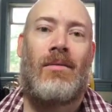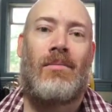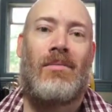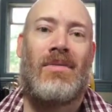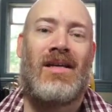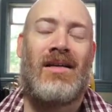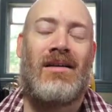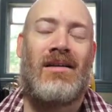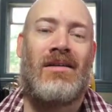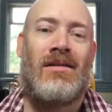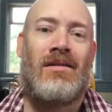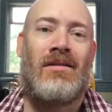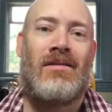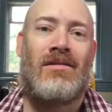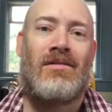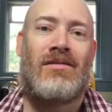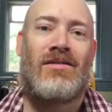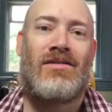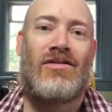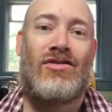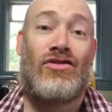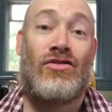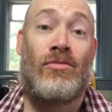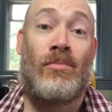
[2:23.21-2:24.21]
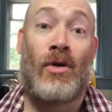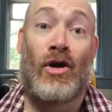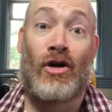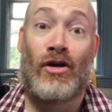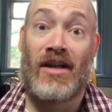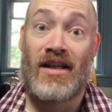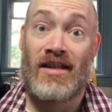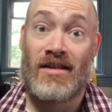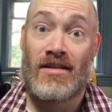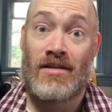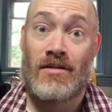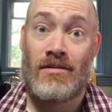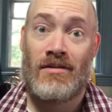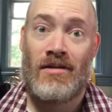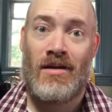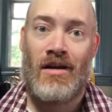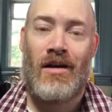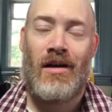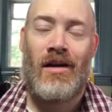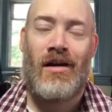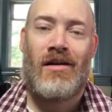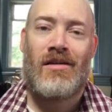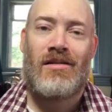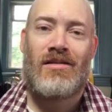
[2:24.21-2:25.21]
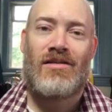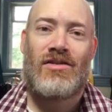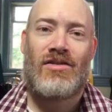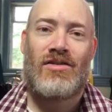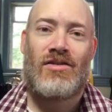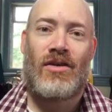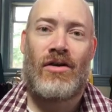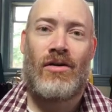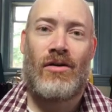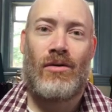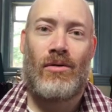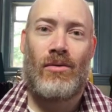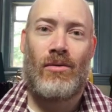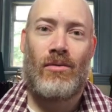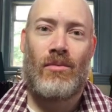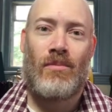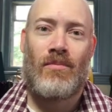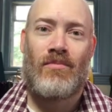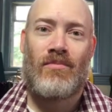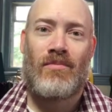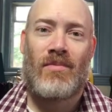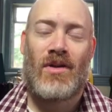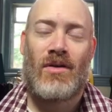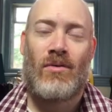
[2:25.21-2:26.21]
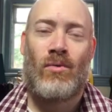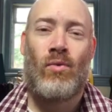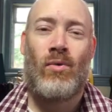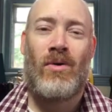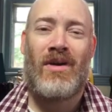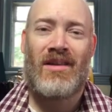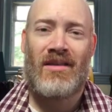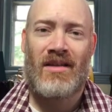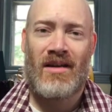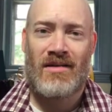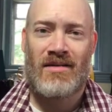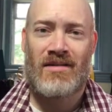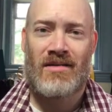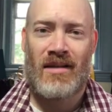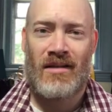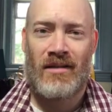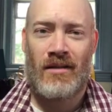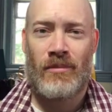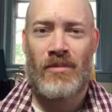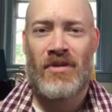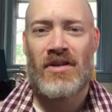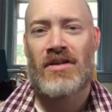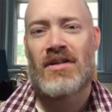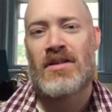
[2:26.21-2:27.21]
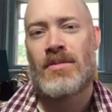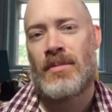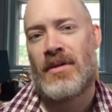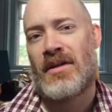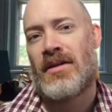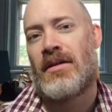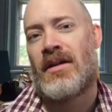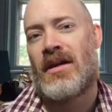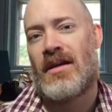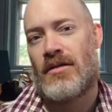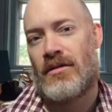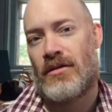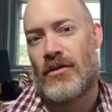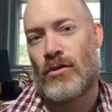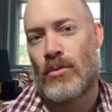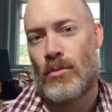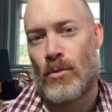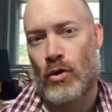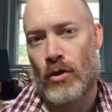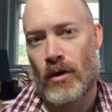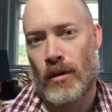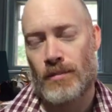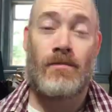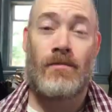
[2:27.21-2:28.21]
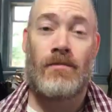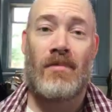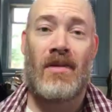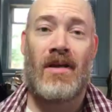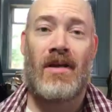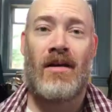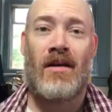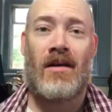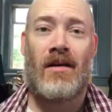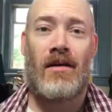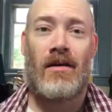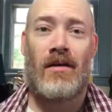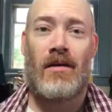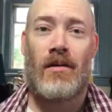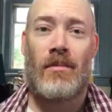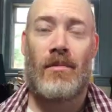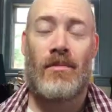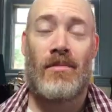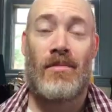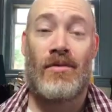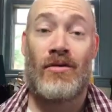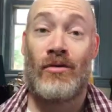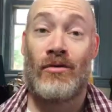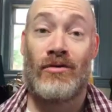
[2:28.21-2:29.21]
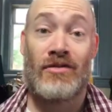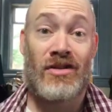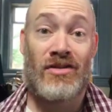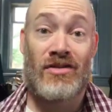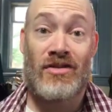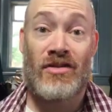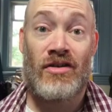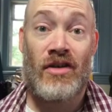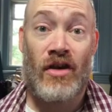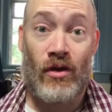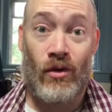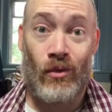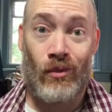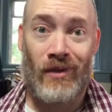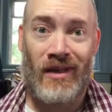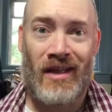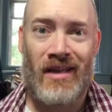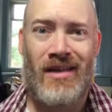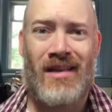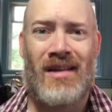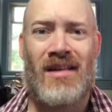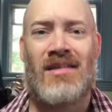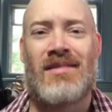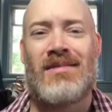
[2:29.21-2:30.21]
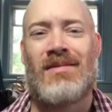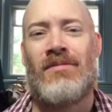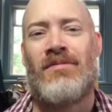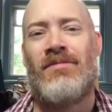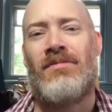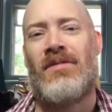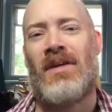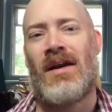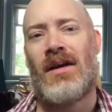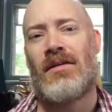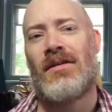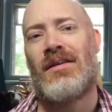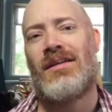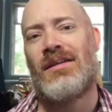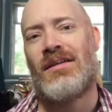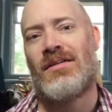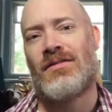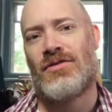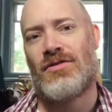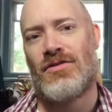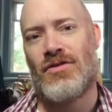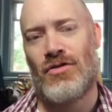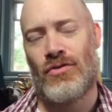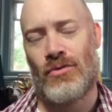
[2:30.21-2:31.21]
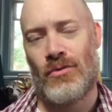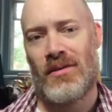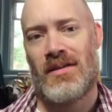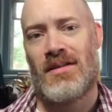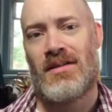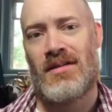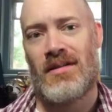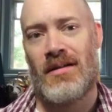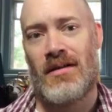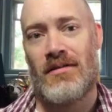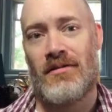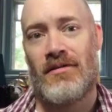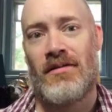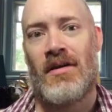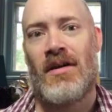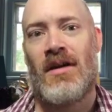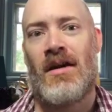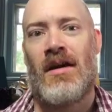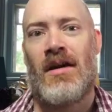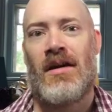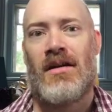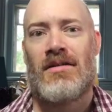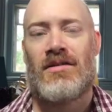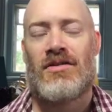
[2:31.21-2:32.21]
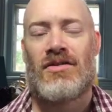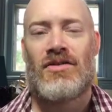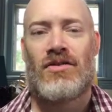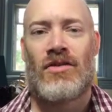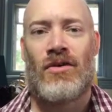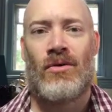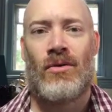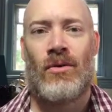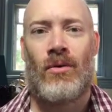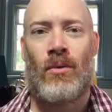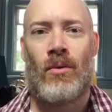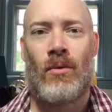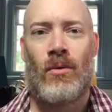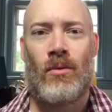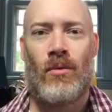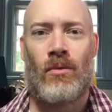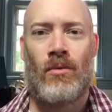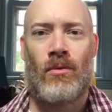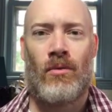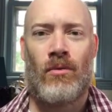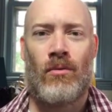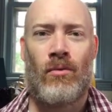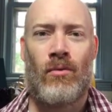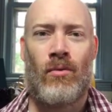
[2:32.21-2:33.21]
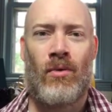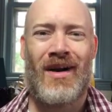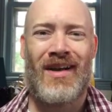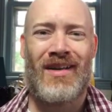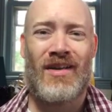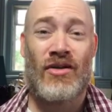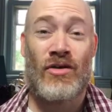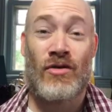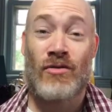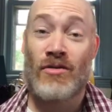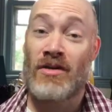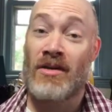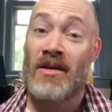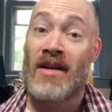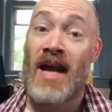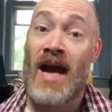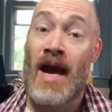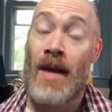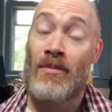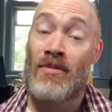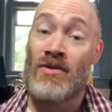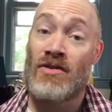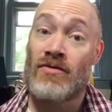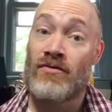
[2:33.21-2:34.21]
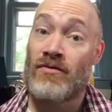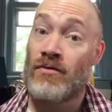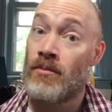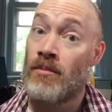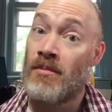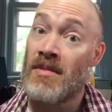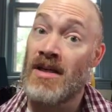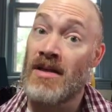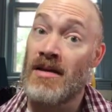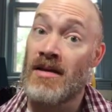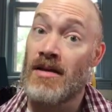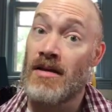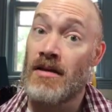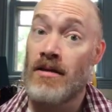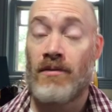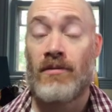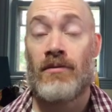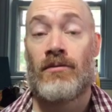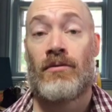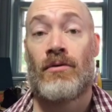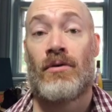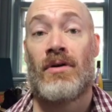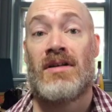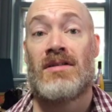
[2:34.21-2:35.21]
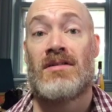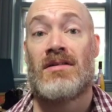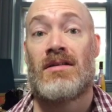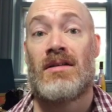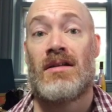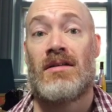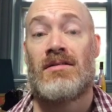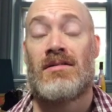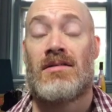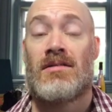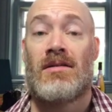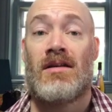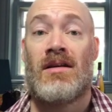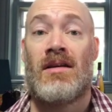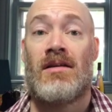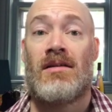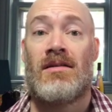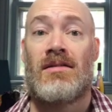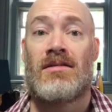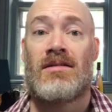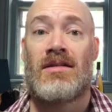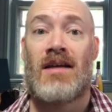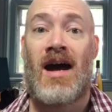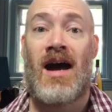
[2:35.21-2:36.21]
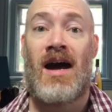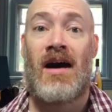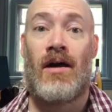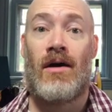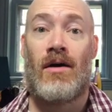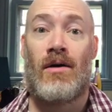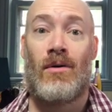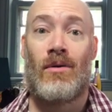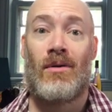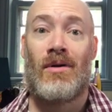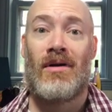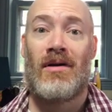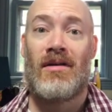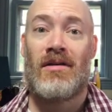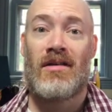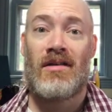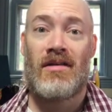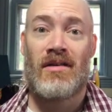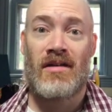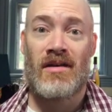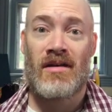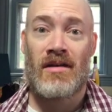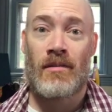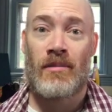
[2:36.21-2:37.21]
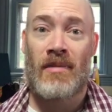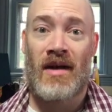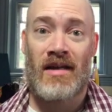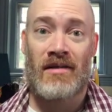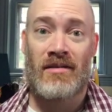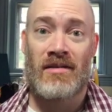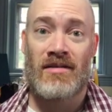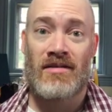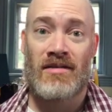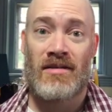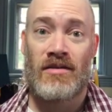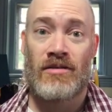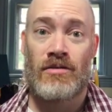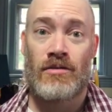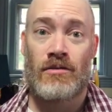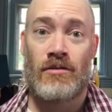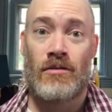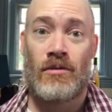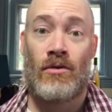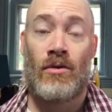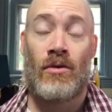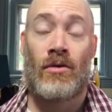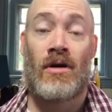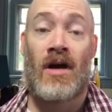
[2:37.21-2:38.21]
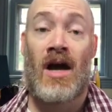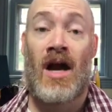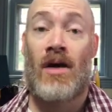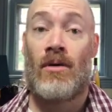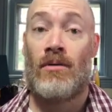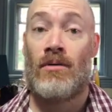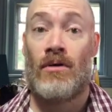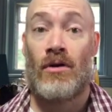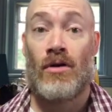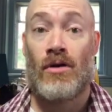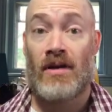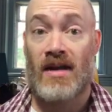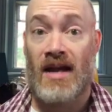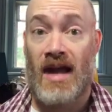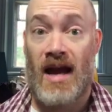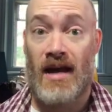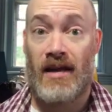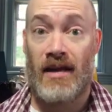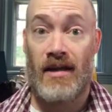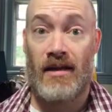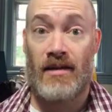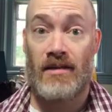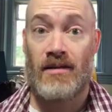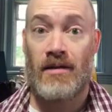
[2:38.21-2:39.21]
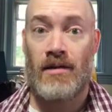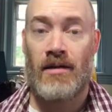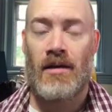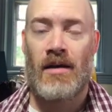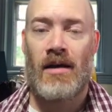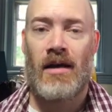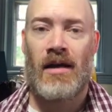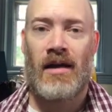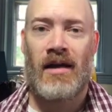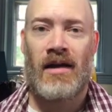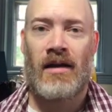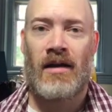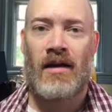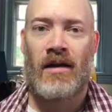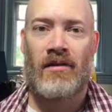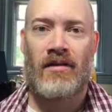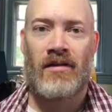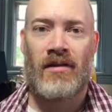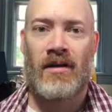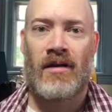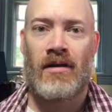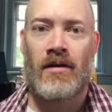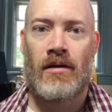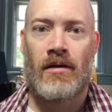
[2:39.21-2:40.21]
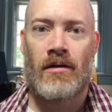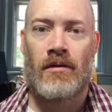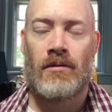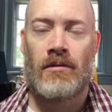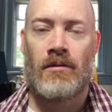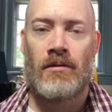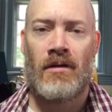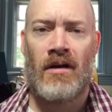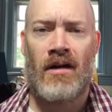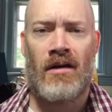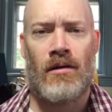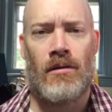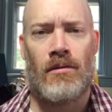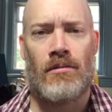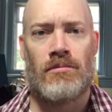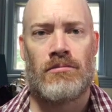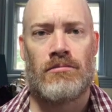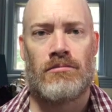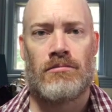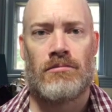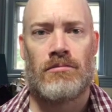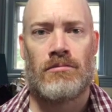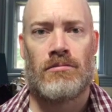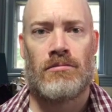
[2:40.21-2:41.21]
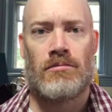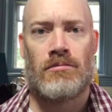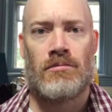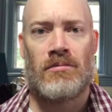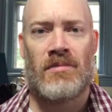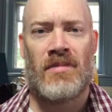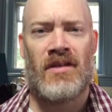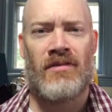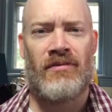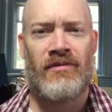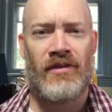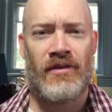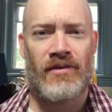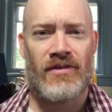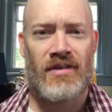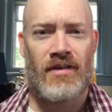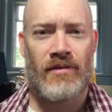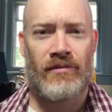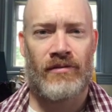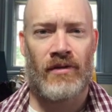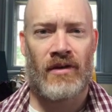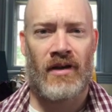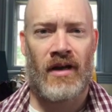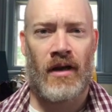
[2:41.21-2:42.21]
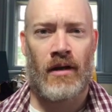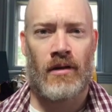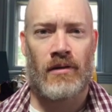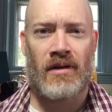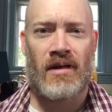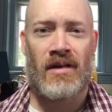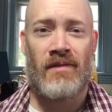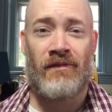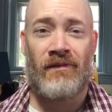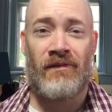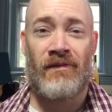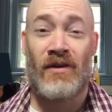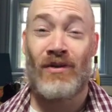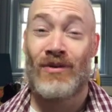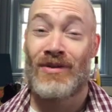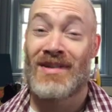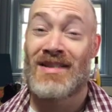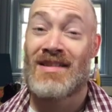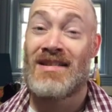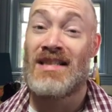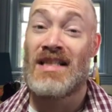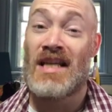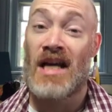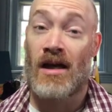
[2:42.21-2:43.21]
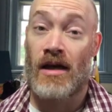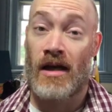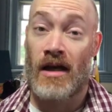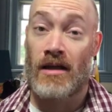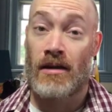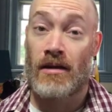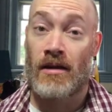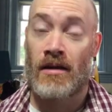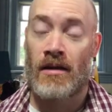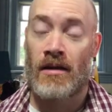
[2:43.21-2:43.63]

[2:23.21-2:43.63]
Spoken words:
is to burn it. So with that said, let me explain that a little more. You'll just know, like, it's very intuitive. So what usually happens for me, for instance, is I'll think about the sigil or I'll look at it and I'll think, oh, it feels different now. It feels done.